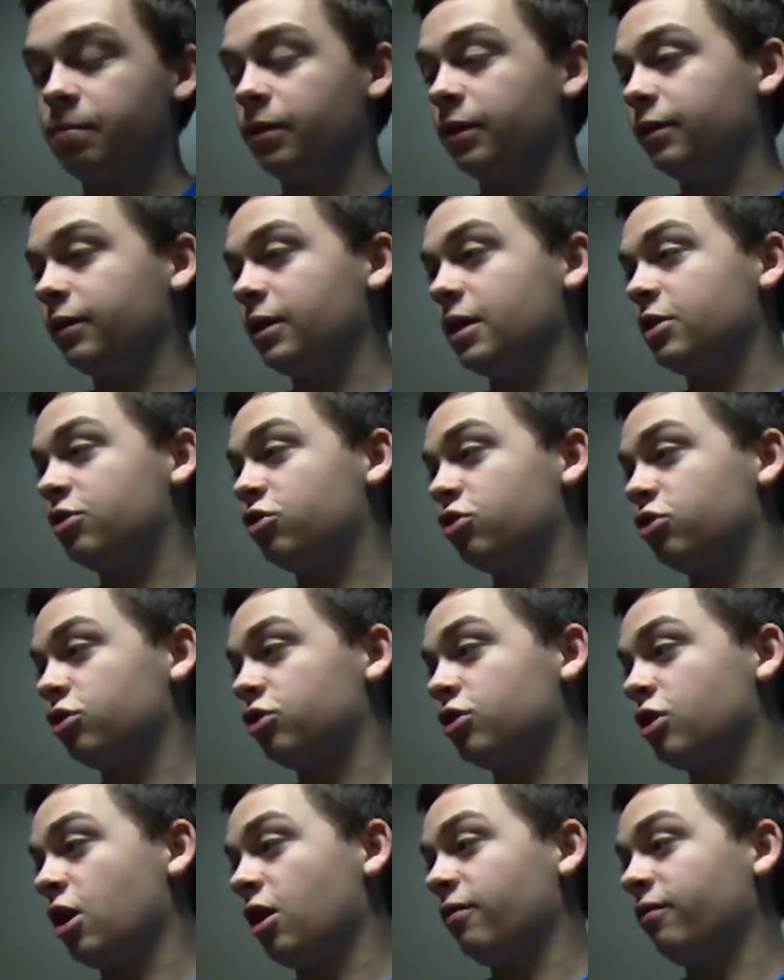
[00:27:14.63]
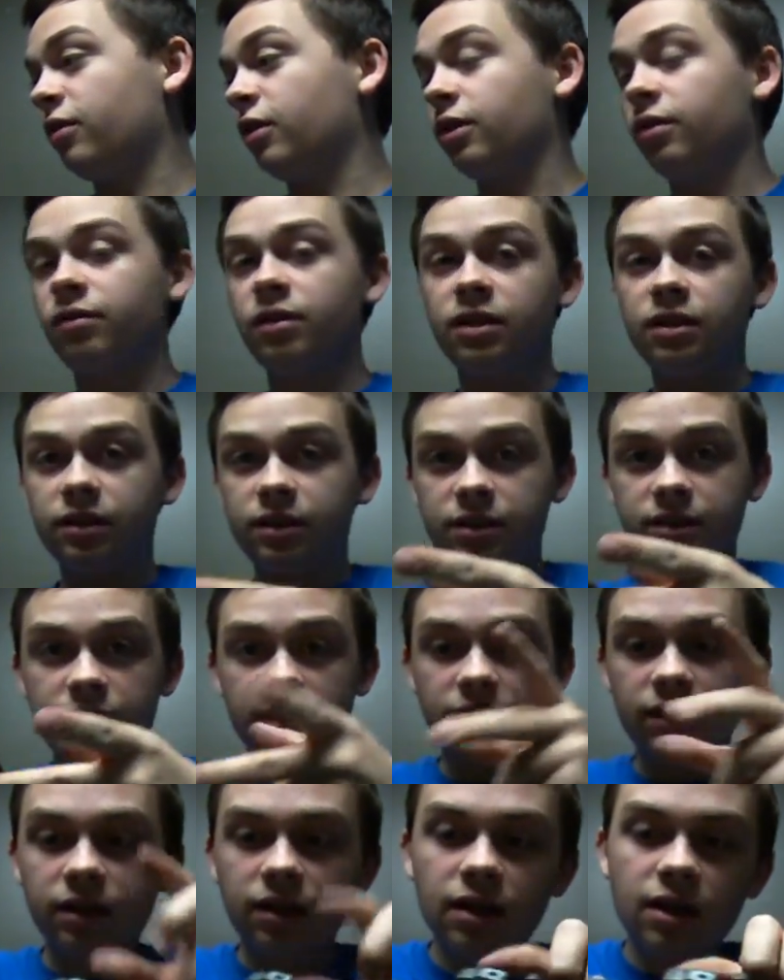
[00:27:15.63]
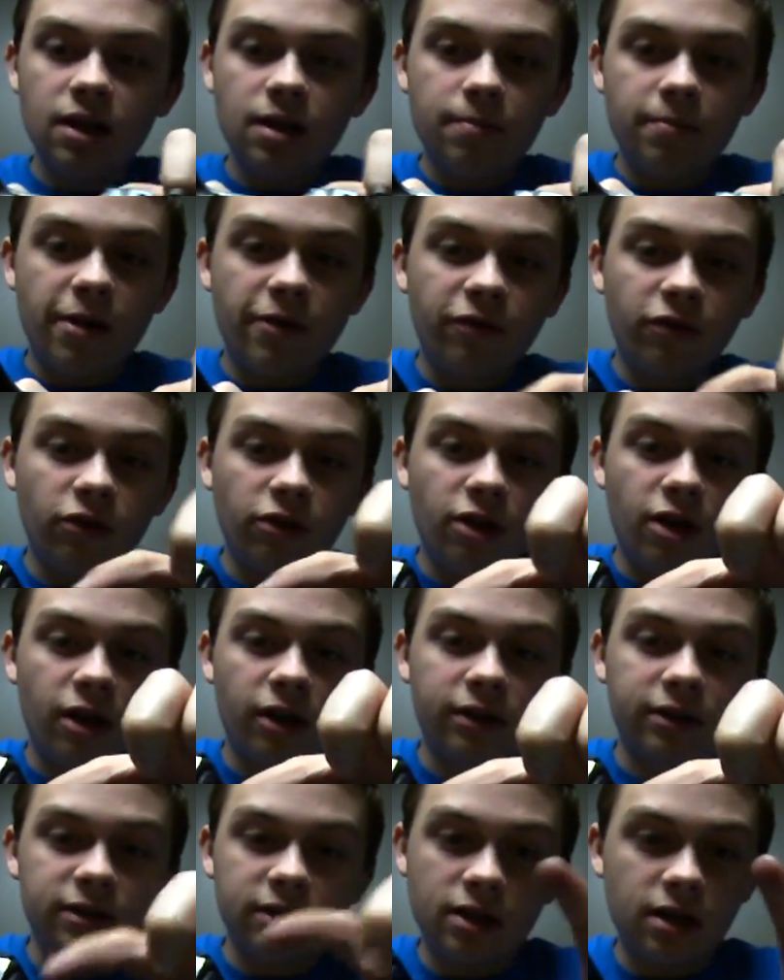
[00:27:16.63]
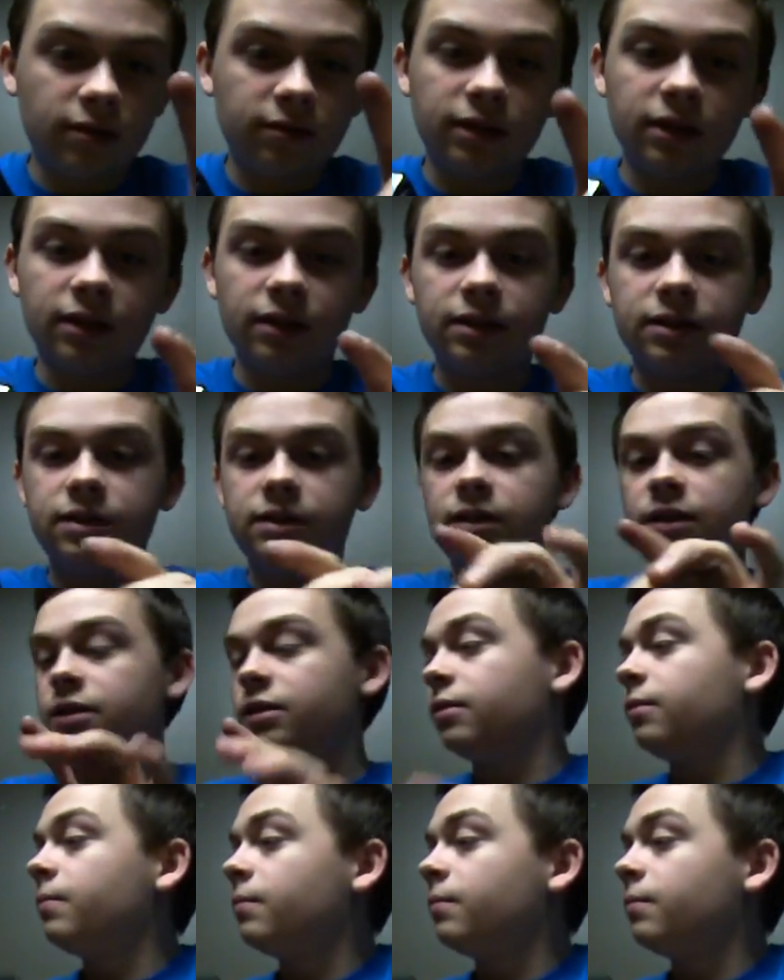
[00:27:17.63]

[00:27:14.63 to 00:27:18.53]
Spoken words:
but it's just not very realistic. Buffer lock is not realistic.